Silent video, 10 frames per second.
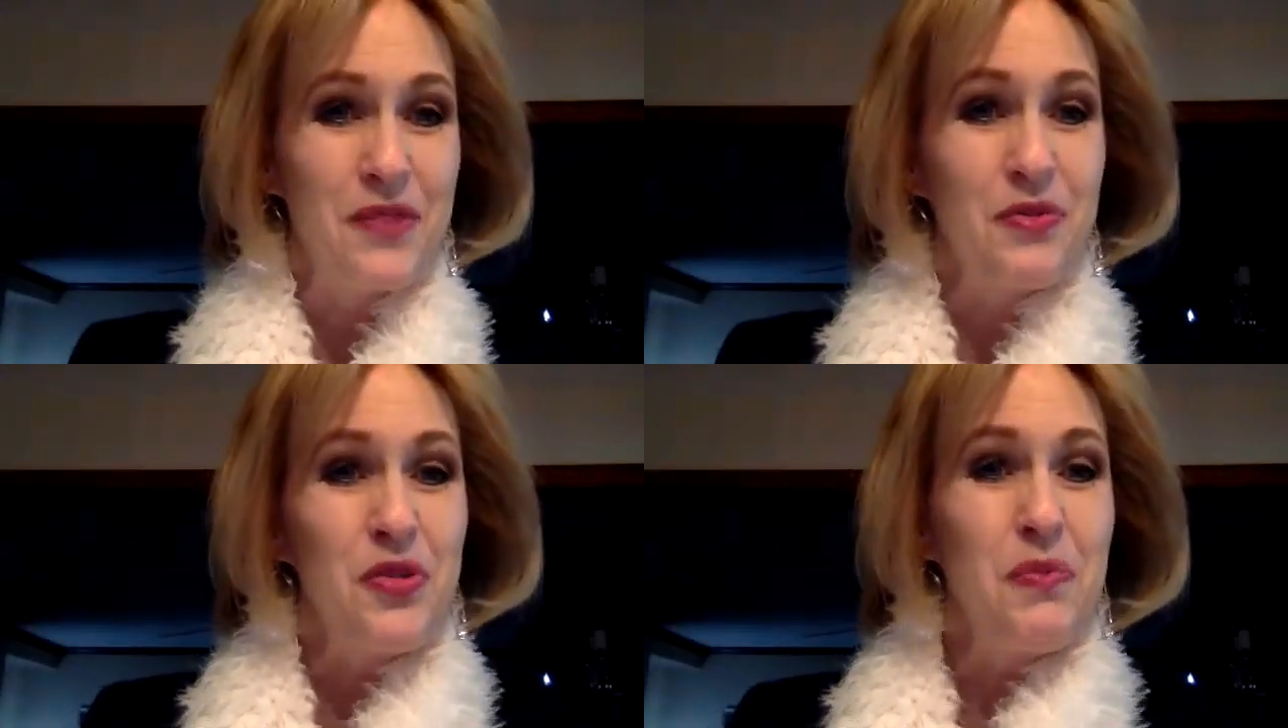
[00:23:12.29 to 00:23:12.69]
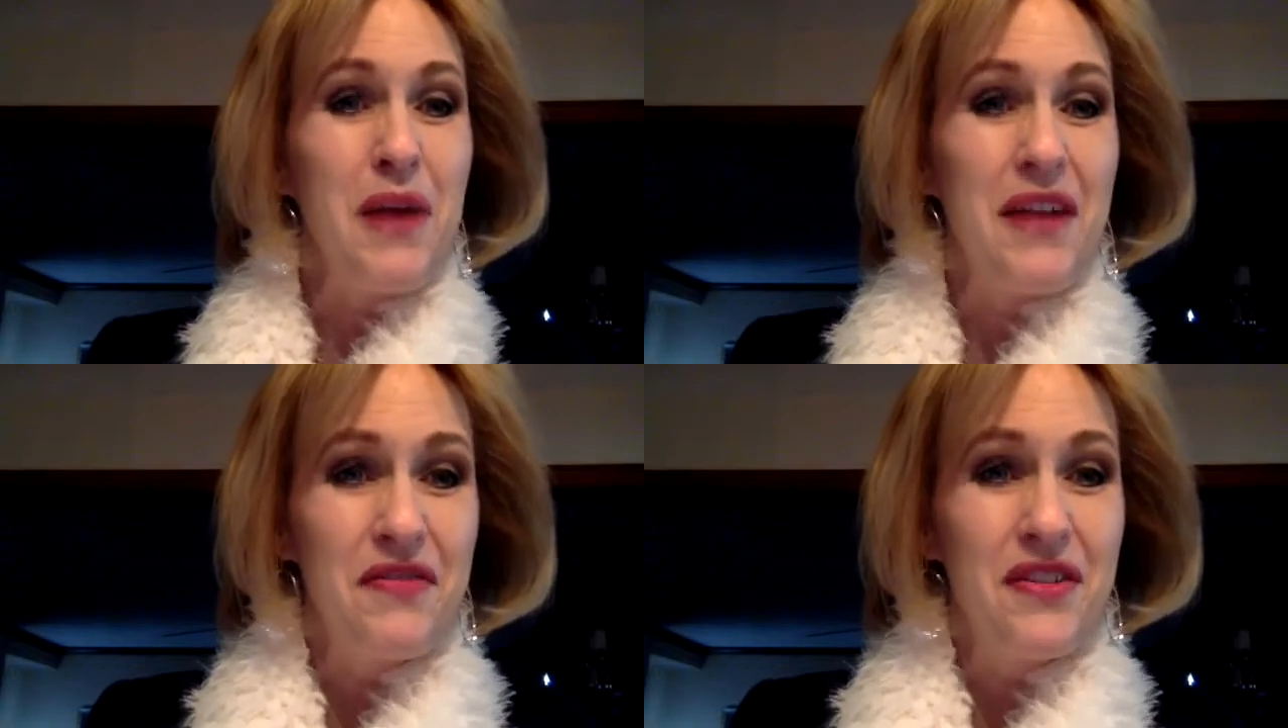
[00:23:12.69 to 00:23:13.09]
Would you
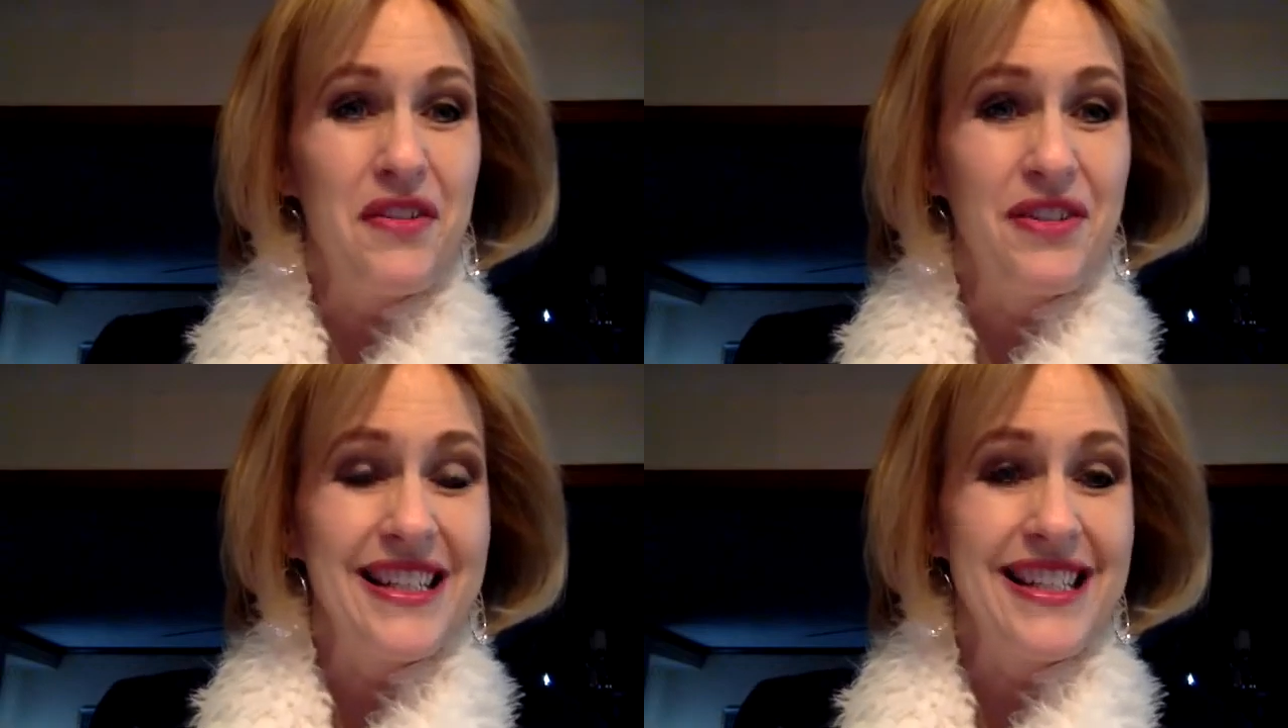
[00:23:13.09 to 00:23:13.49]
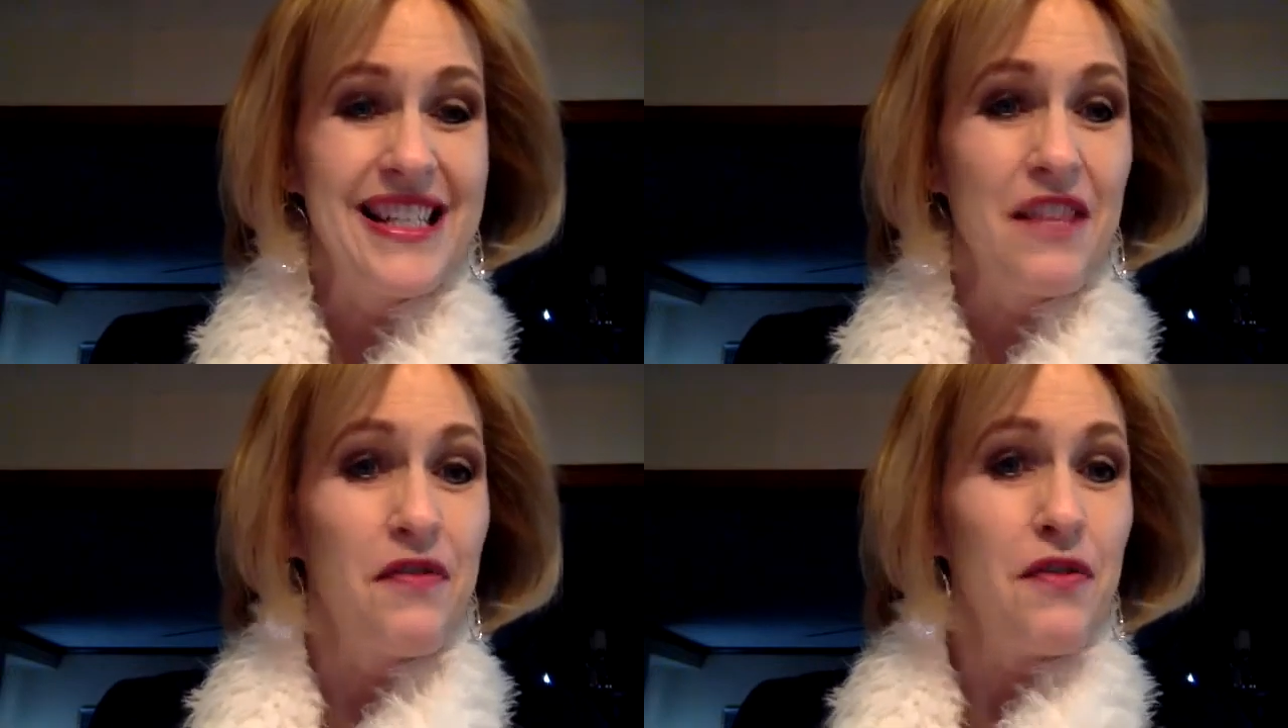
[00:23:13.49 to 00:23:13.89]
mind looking to
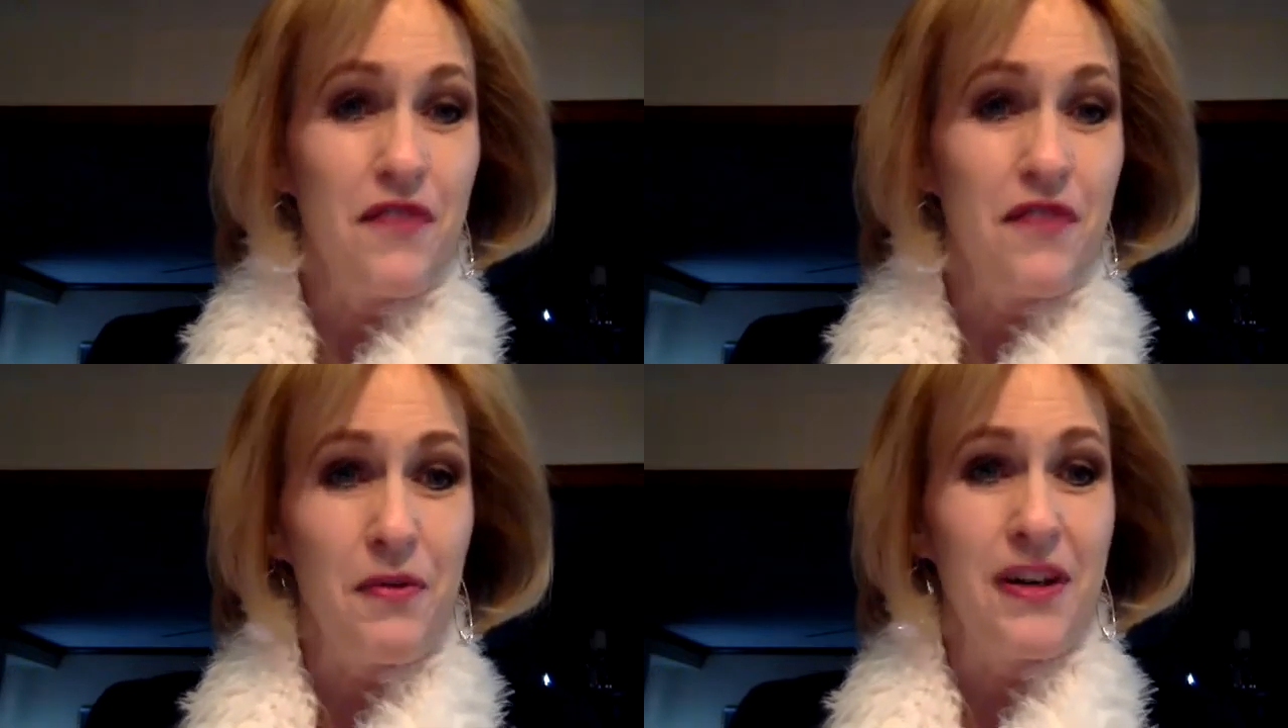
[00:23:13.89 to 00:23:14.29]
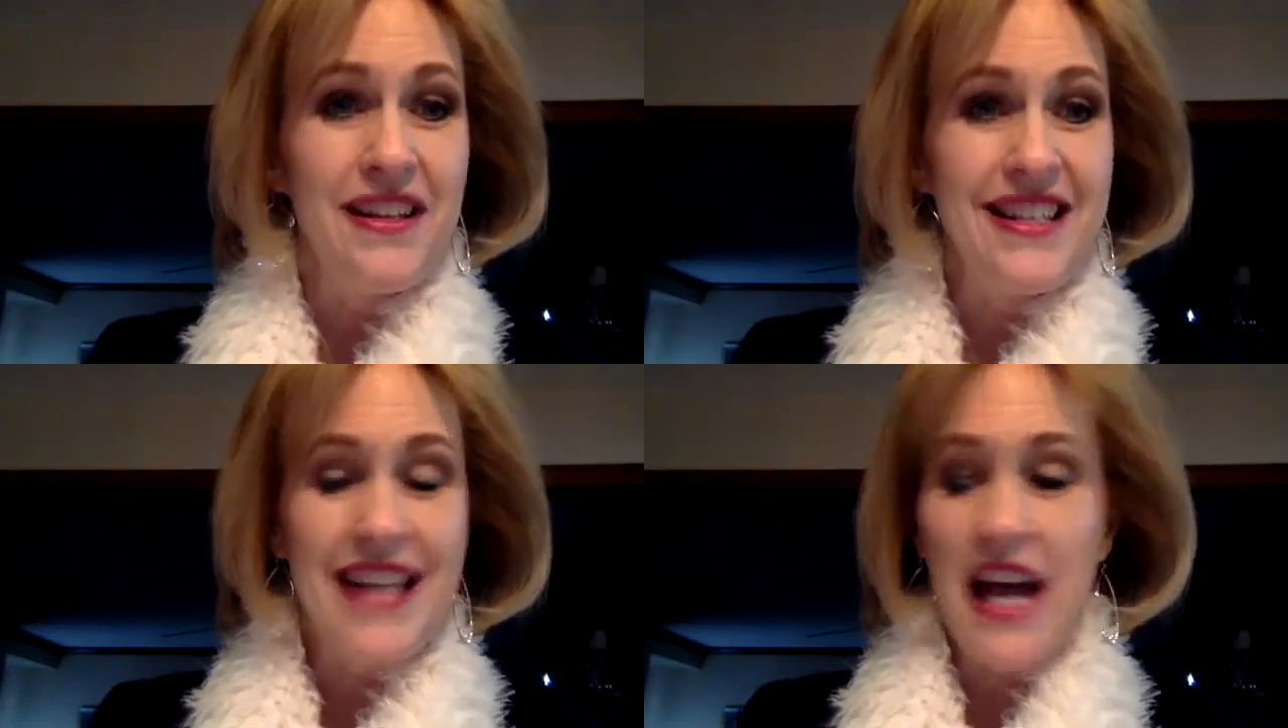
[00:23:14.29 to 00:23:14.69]
see if you fit one of
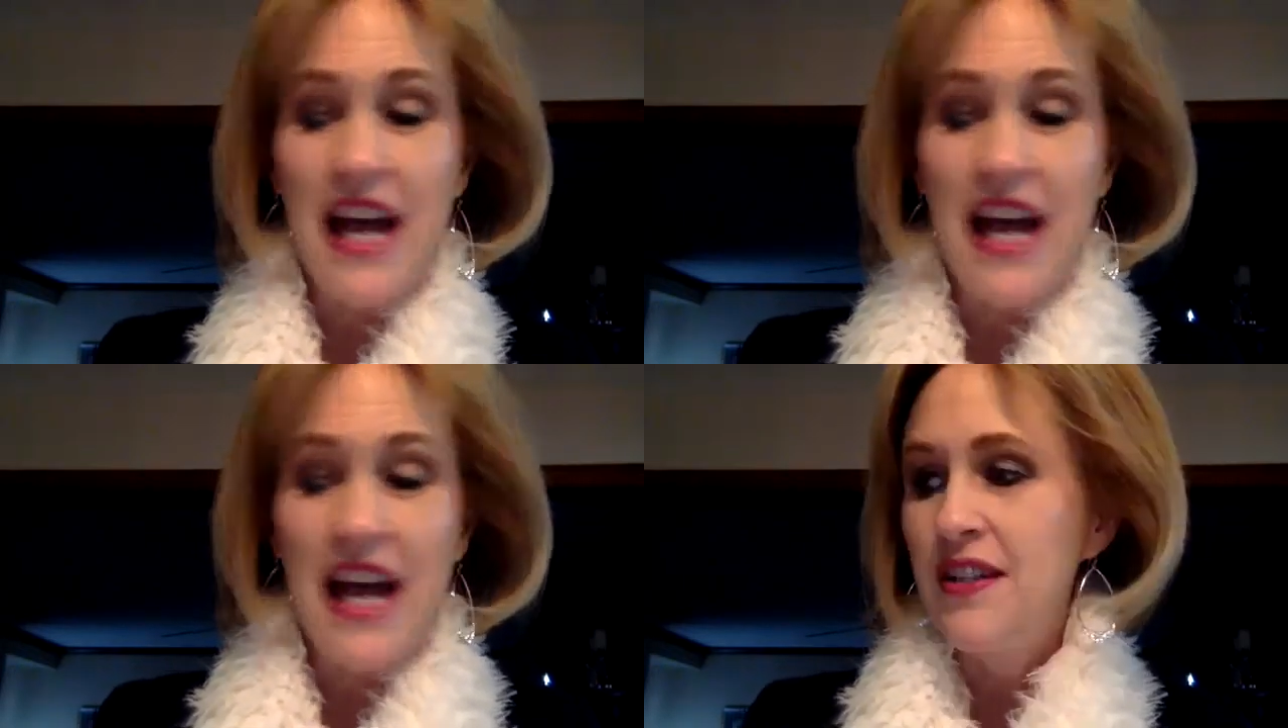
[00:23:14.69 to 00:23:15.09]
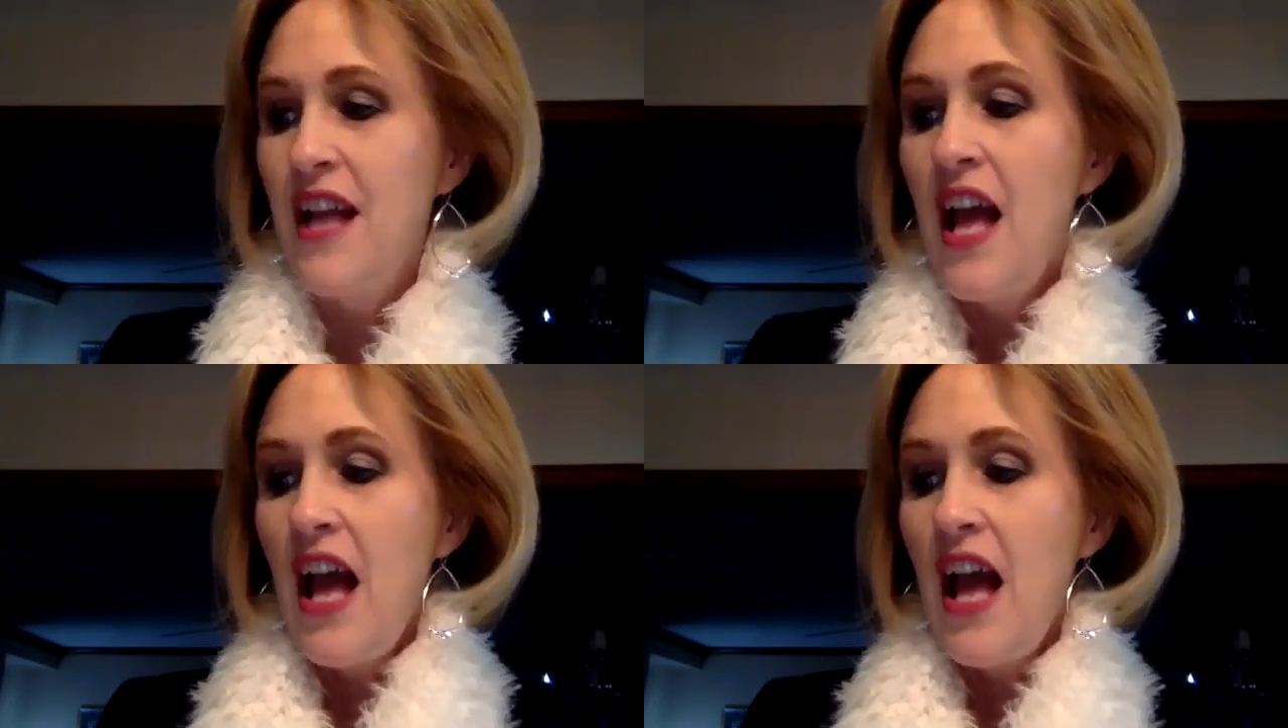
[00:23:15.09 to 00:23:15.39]
these categories?